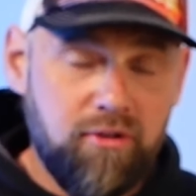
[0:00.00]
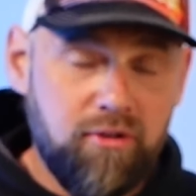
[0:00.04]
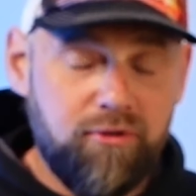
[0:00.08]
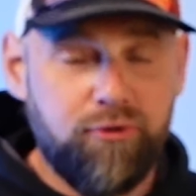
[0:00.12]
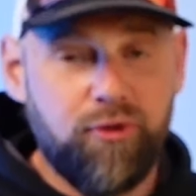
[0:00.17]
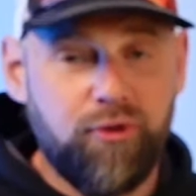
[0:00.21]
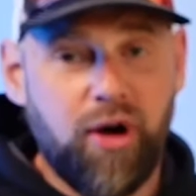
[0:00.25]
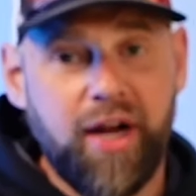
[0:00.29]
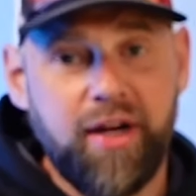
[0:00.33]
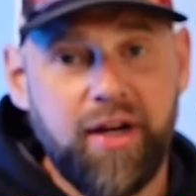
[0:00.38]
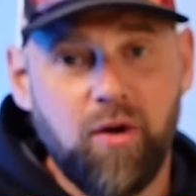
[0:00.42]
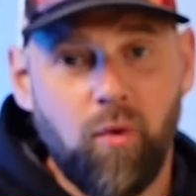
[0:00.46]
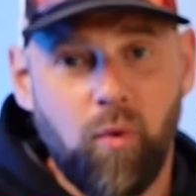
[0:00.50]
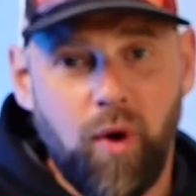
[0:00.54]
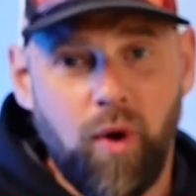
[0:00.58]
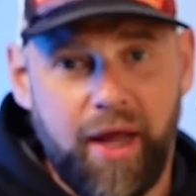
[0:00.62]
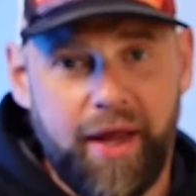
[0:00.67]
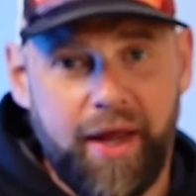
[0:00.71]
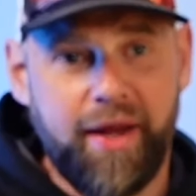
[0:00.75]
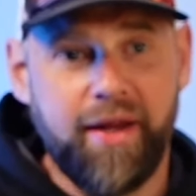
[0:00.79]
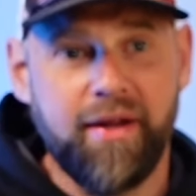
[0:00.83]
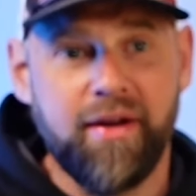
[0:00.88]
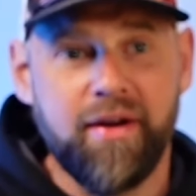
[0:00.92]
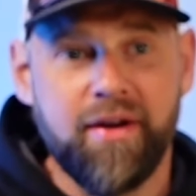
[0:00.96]
Find a
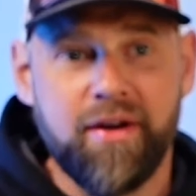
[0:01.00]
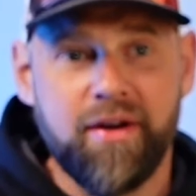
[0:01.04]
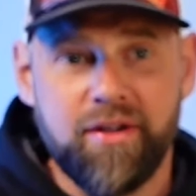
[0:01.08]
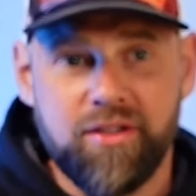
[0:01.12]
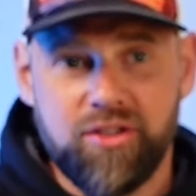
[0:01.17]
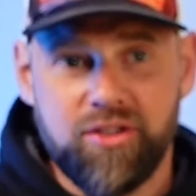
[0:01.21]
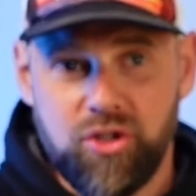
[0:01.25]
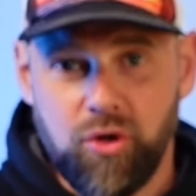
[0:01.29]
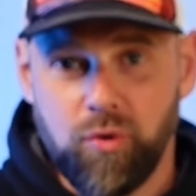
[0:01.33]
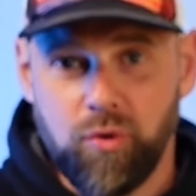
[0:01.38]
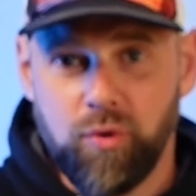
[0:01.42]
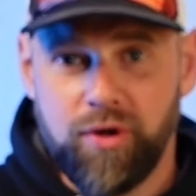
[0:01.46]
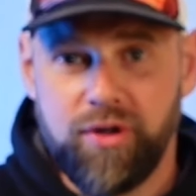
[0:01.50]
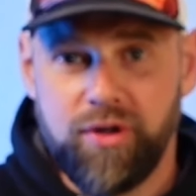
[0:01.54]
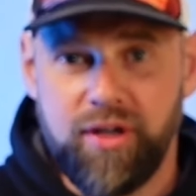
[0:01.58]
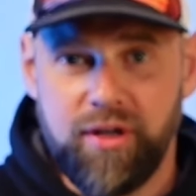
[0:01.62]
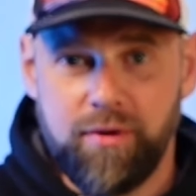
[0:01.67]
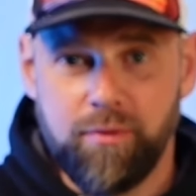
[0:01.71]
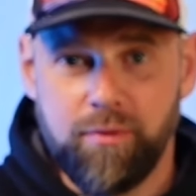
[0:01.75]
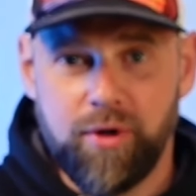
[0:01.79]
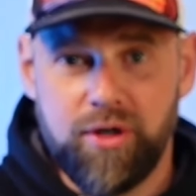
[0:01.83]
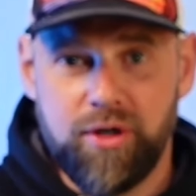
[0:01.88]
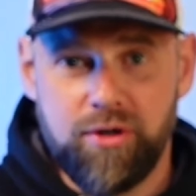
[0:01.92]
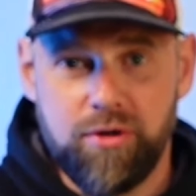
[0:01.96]
way to
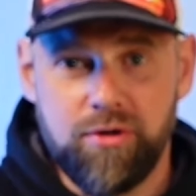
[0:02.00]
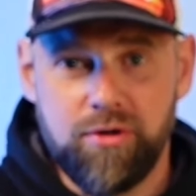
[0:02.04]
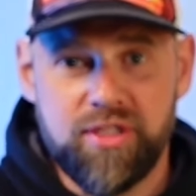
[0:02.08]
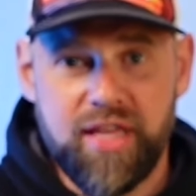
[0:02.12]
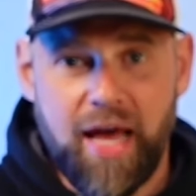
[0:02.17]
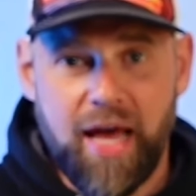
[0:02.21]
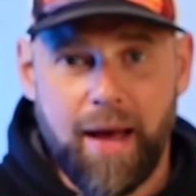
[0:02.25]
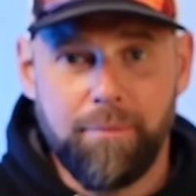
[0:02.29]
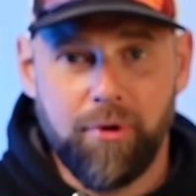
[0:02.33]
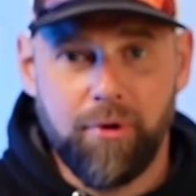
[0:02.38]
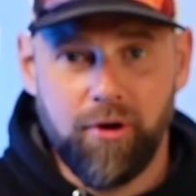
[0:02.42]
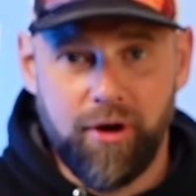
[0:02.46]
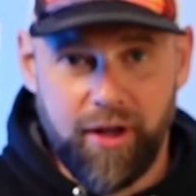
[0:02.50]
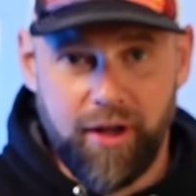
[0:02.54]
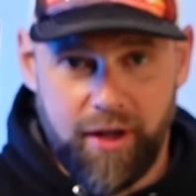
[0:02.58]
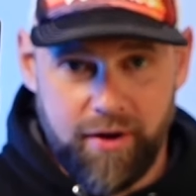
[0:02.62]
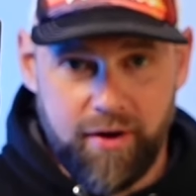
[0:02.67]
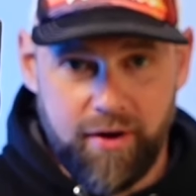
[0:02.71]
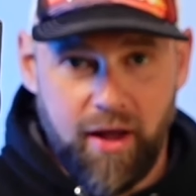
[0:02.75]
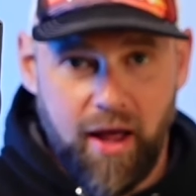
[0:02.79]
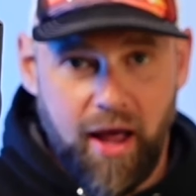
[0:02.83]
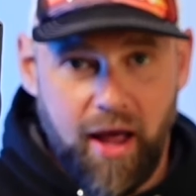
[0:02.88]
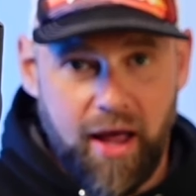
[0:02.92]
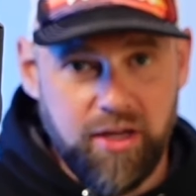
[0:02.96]
reduce that burden,
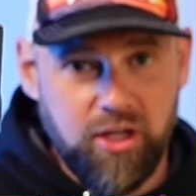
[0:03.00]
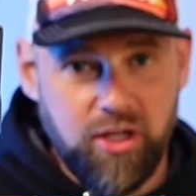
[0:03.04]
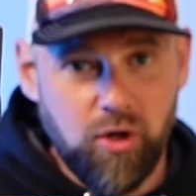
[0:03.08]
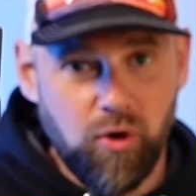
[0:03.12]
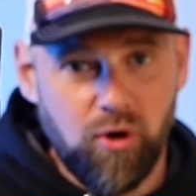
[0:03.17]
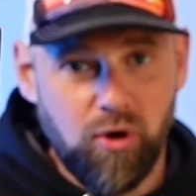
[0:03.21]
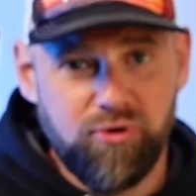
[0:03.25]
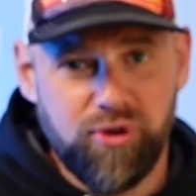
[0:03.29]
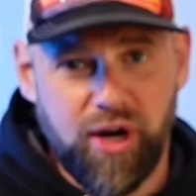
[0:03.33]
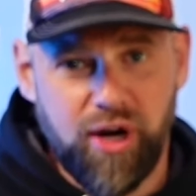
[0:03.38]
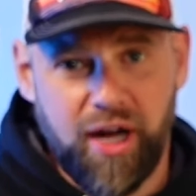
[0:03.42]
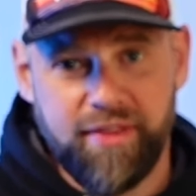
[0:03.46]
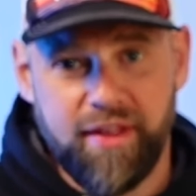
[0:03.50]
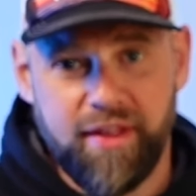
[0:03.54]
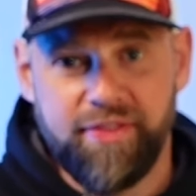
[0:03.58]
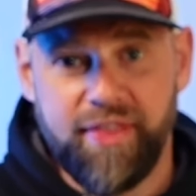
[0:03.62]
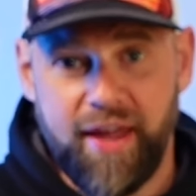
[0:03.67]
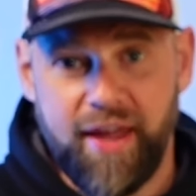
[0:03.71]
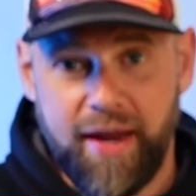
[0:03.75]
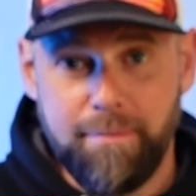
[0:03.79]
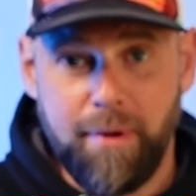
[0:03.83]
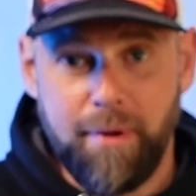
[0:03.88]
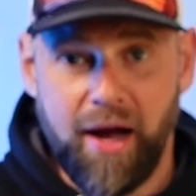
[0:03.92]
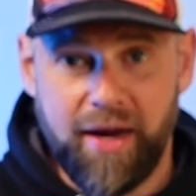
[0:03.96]
and you will find that
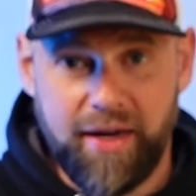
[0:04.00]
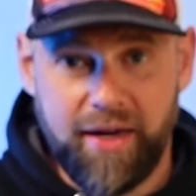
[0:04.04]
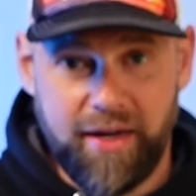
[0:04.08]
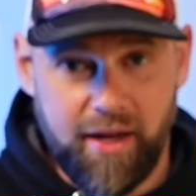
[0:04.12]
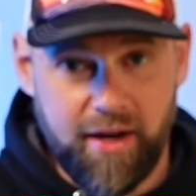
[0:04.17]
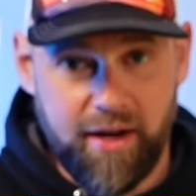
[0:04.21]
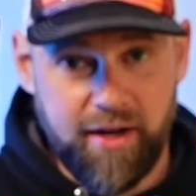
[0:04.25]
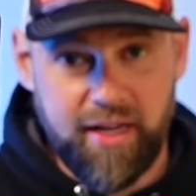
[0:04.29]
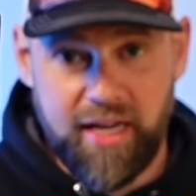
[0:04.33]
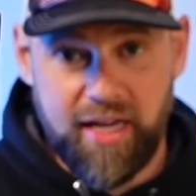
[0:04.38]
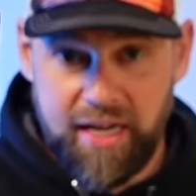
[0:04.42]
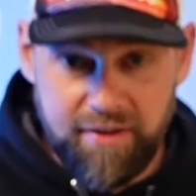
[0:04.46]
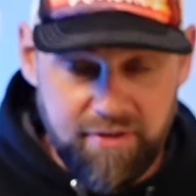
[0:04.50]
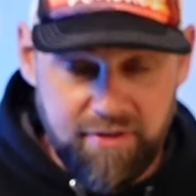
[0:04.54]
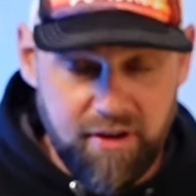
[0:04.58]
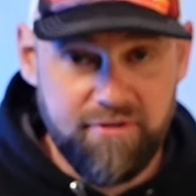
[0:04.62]
they buy in even